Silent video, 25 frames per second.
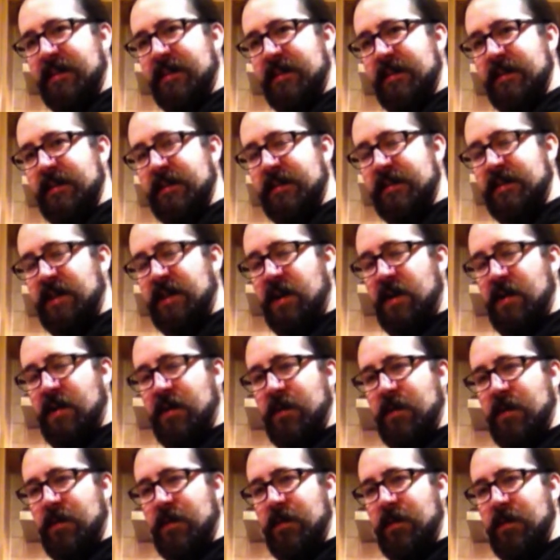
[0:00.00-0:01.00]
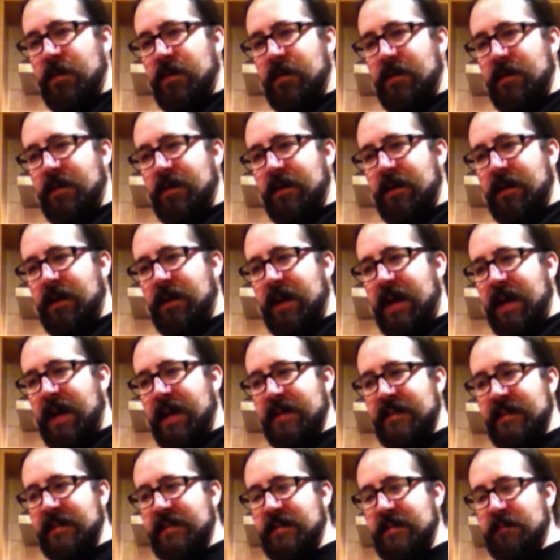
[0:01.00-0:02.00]
so
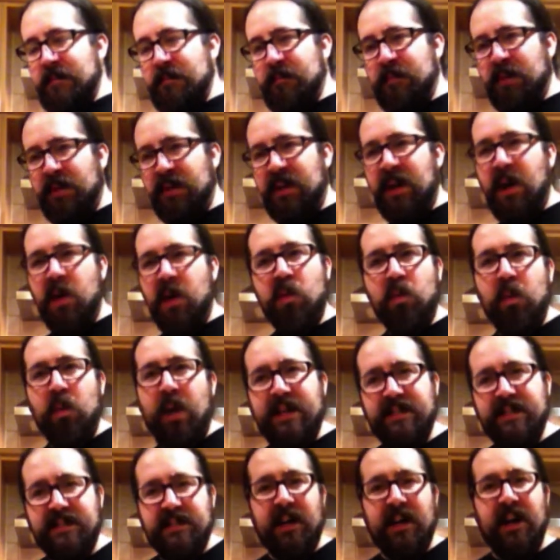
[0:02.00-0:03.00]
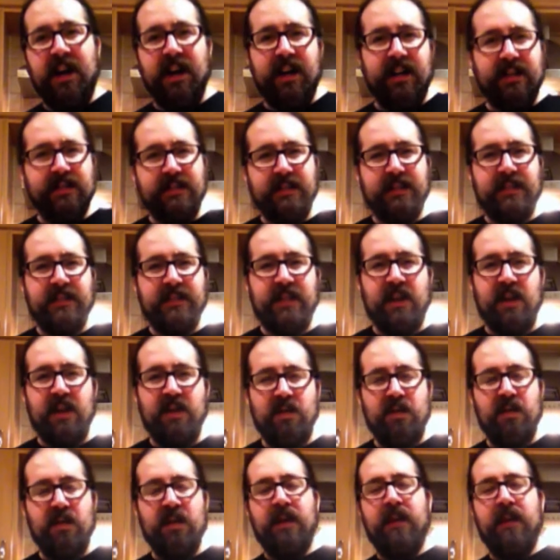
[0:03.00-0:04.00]
it's below waist height,
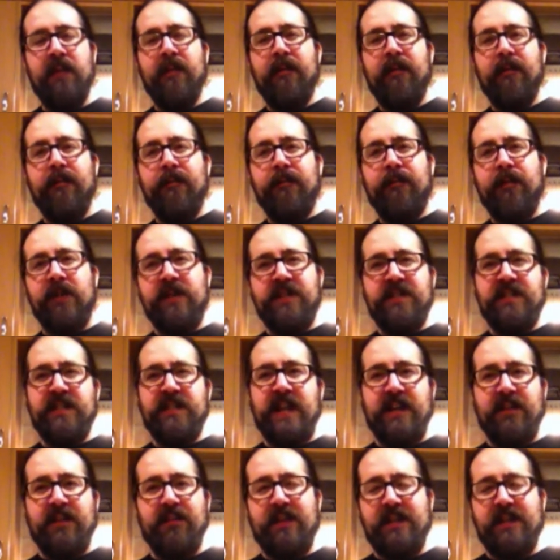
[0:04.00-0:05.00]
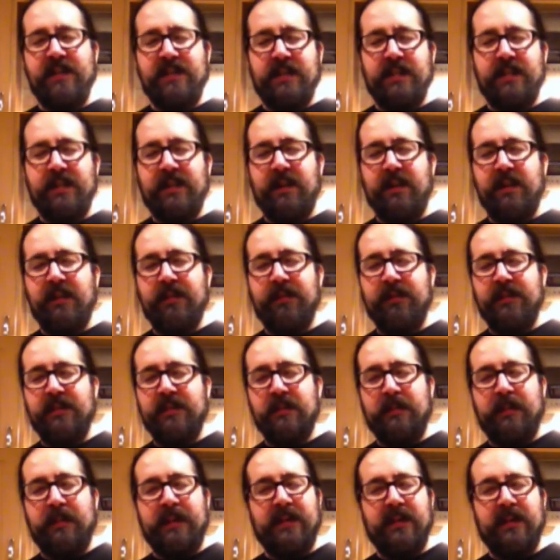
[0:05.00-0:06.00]
so fridge decoration kind of is a
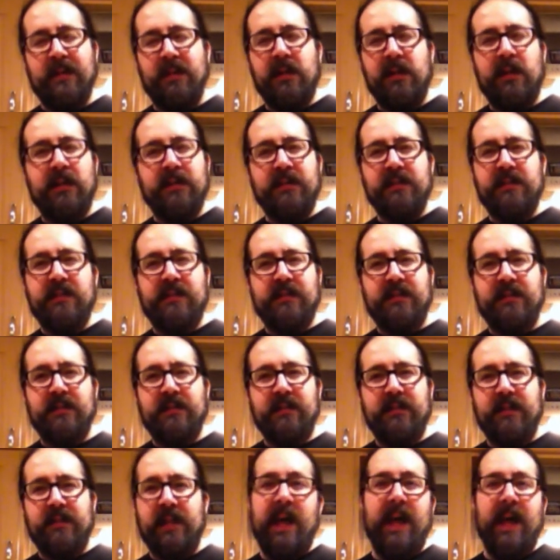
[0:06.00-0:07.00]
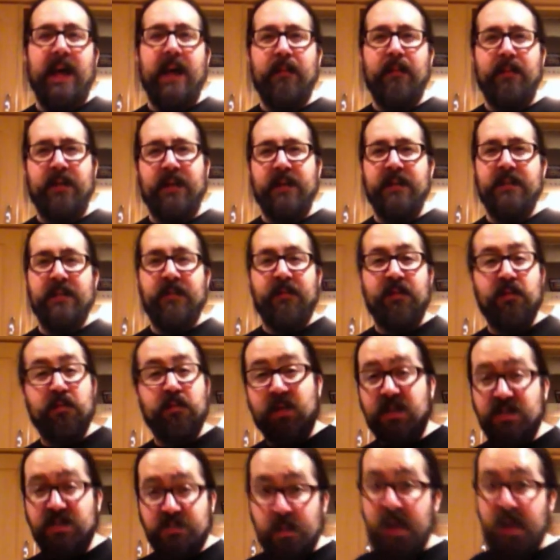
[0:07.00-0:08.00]
bit lost there, because if you
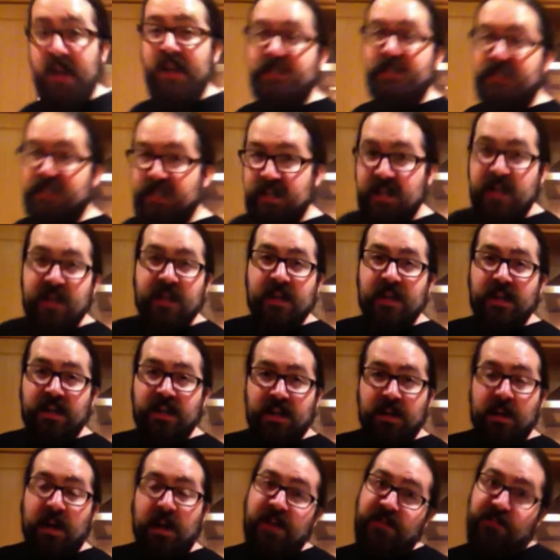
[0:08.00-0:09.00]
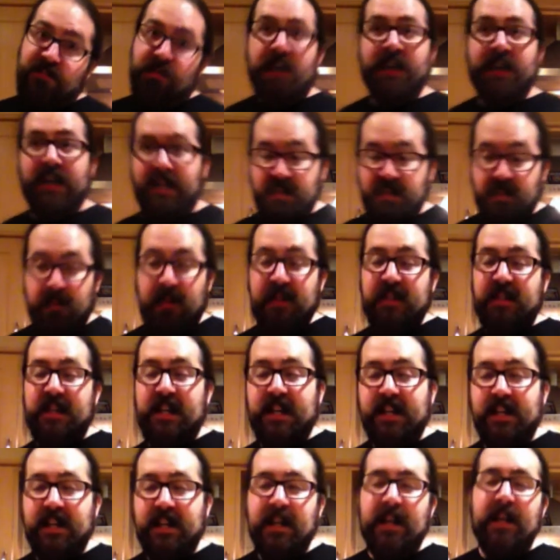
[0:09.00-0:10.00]
brush past it, and it's right next to my
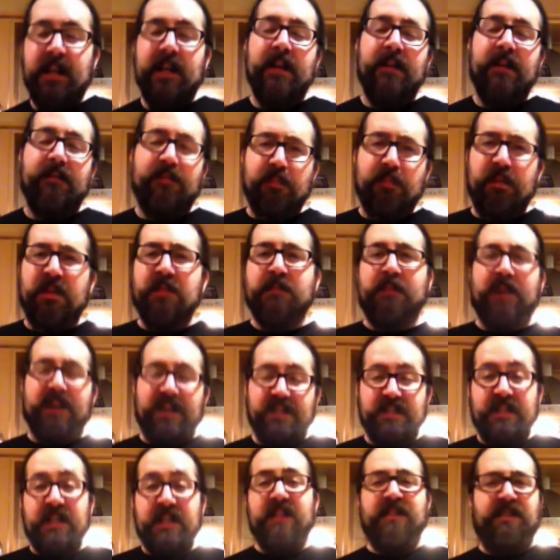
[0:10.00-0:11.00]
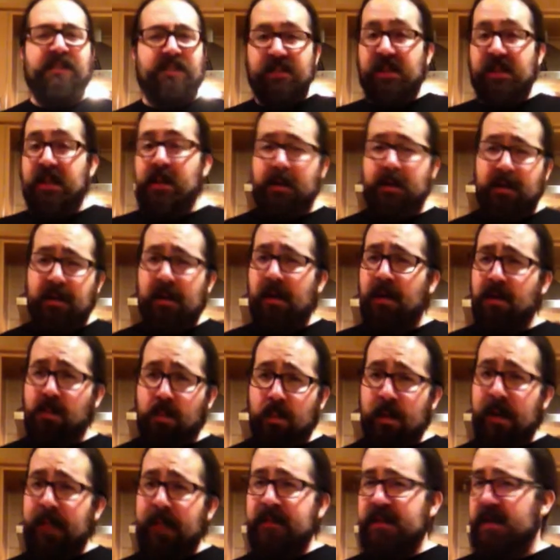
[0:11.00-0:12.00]
sink, if you brush past it, it's just going to knock
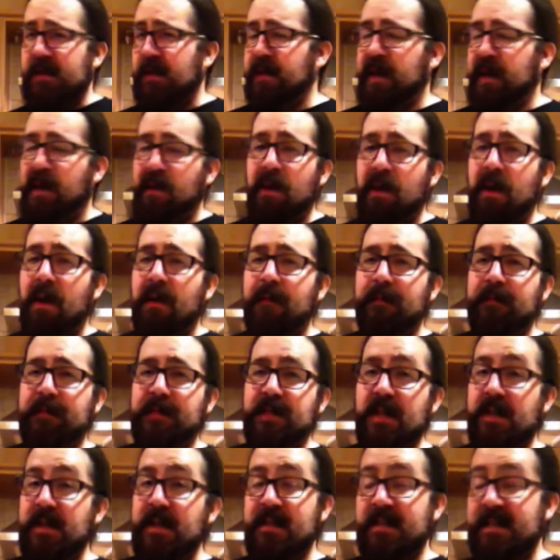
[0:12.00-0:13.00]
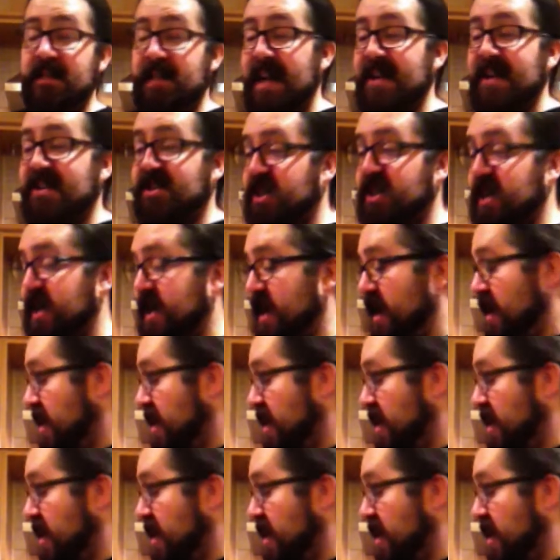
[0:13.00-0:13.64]
whatever's on there off, so there's actually